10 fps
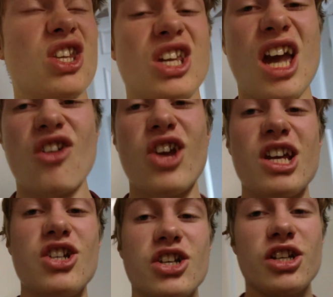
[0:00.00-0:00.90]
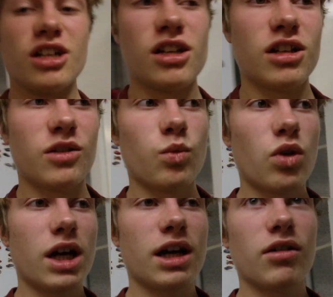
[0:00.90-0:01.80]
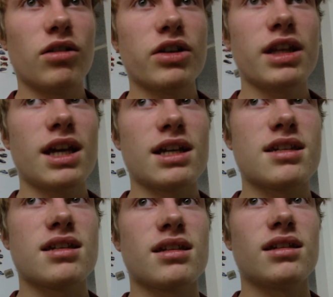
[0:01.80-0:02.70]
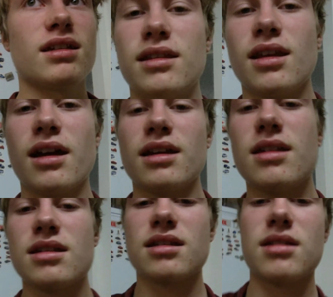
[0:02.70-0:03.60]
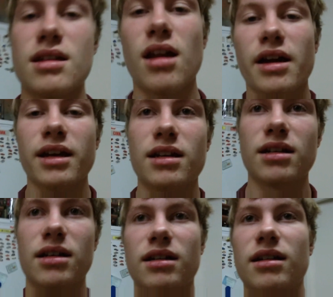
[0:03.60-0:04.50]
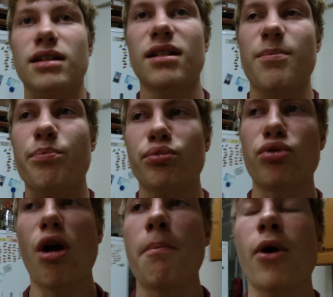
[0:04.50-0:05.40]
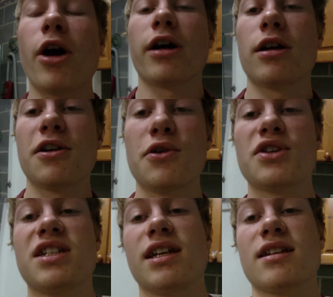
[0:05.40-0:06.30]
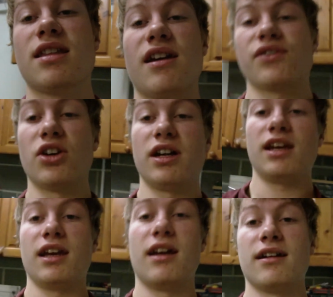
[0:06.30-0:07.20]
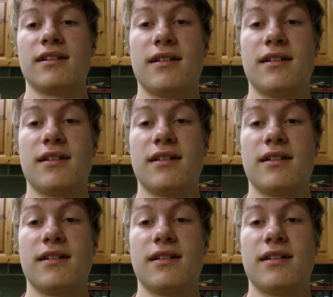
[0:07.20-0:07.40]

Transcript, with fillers: is the garage, wow, look at this. That is like proper acoustics that I've got in here